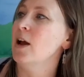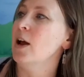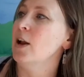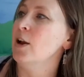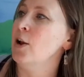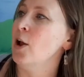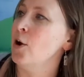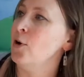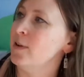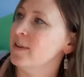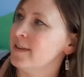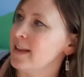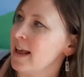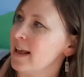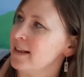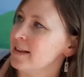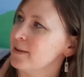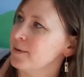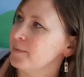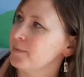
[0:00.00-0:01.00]
Lola
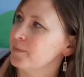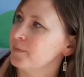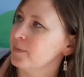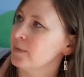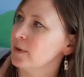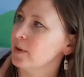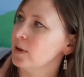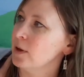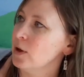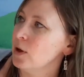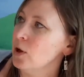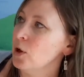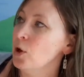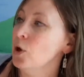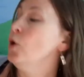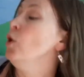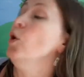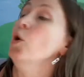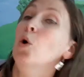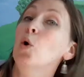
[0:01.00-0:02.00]
says,
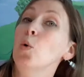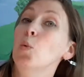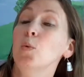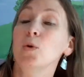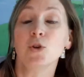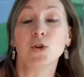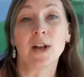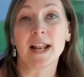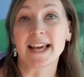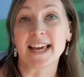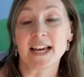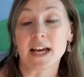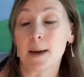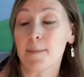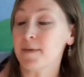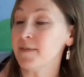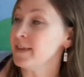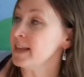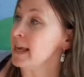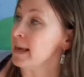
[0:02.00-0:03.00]
Would you like a cup
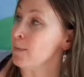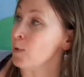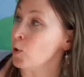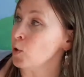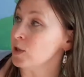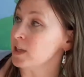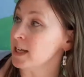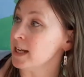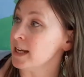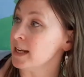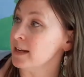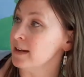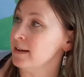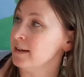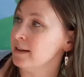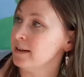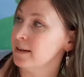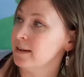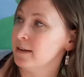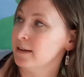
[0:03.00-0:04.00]
of tea, Morton?
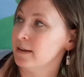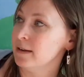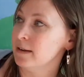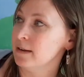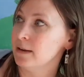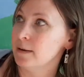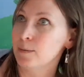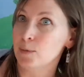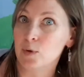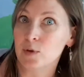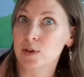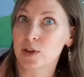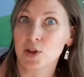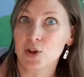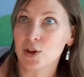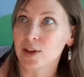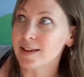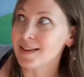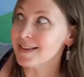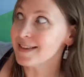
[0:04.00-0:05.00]
Morton
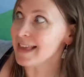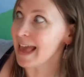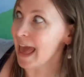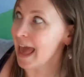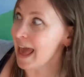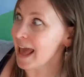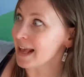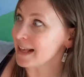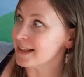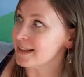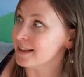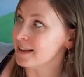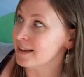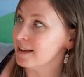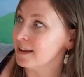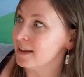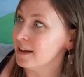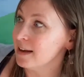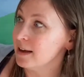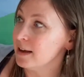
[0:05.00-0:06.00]
just stares.
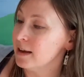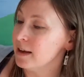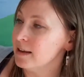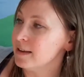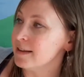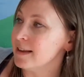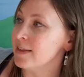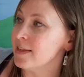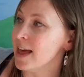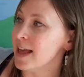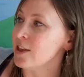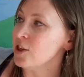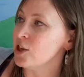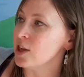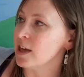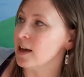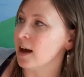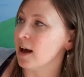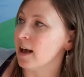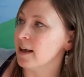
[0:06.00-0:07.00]
So then
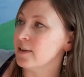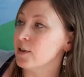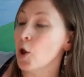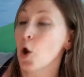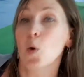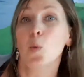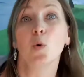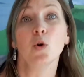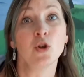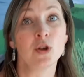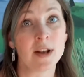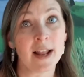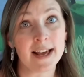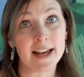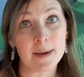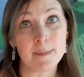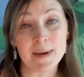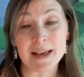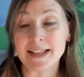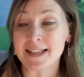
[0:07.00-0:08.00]
she asks, Would you like
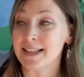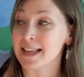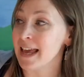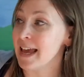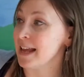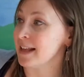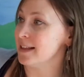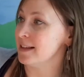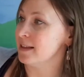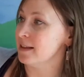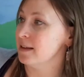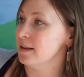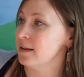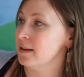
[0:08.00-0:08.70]
a biscuit?